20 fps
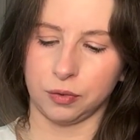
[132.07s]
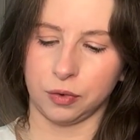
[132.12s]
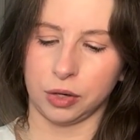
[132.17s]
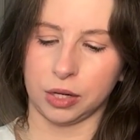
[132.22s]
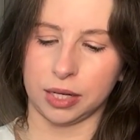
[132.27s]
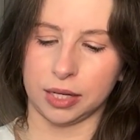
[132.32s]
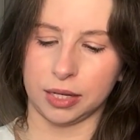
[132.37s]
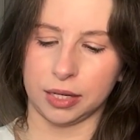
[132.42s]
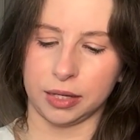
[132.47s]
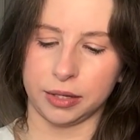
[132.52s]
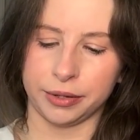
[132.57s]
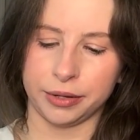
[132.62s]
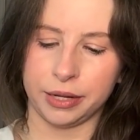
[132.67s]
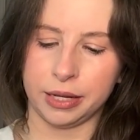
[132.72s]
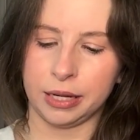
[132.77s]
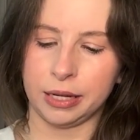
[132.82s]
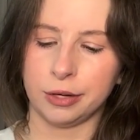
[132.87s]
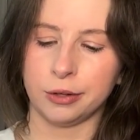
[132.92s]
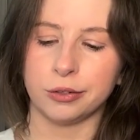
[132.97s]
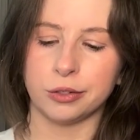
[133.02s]
for heat,
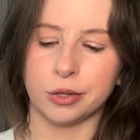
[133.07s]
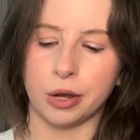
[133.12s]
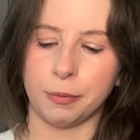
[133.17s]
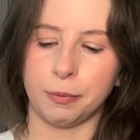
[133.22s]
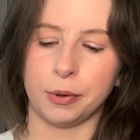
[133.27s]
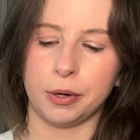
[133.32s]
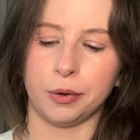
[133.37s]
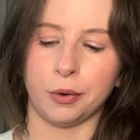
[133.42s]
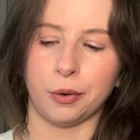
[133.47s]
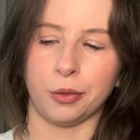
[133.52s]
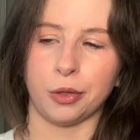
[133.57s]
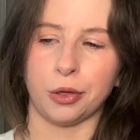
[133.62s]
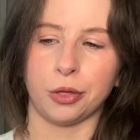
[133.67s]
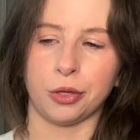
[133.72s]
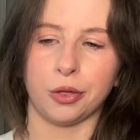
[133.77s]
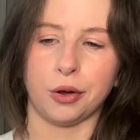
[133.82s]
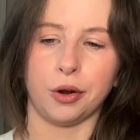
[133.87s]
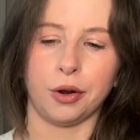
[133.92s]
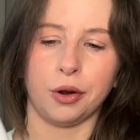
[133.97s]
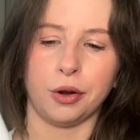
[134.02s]
so I put it on the
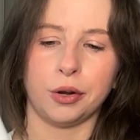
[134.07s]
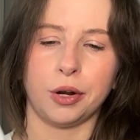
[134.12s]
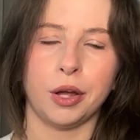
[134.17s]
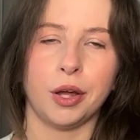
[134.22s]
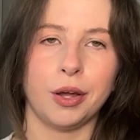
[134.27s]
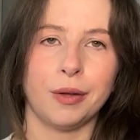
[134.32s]
3rd.